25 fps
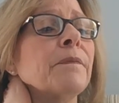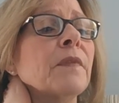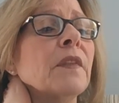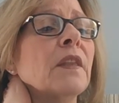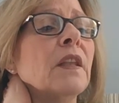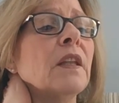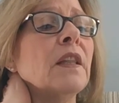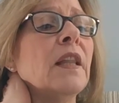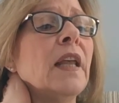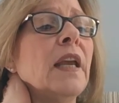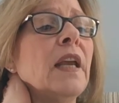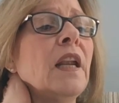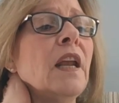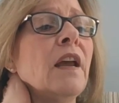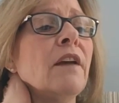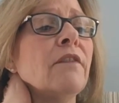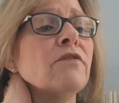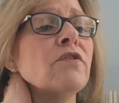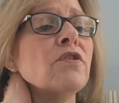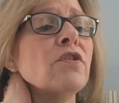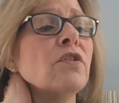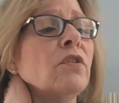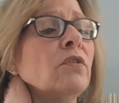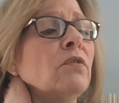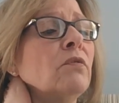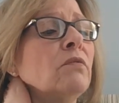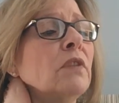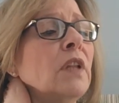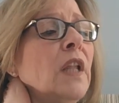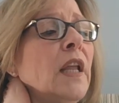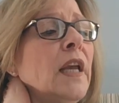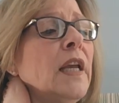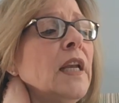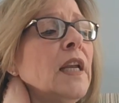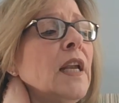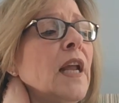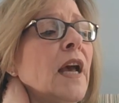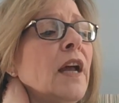The late afternoon
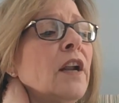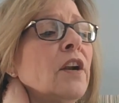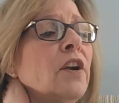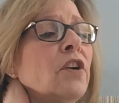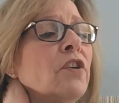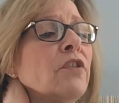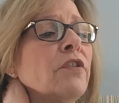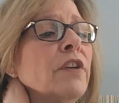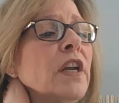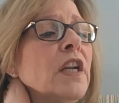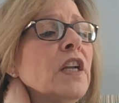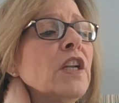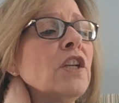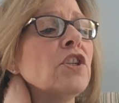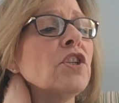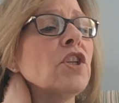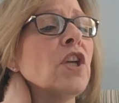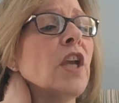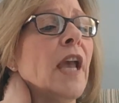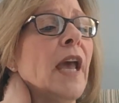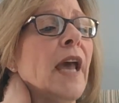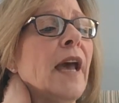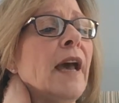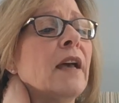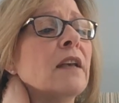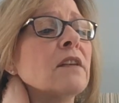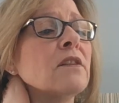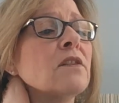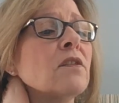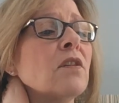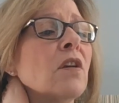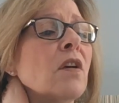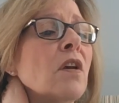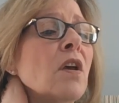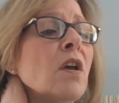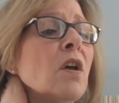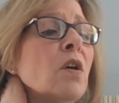light had a greenish cast,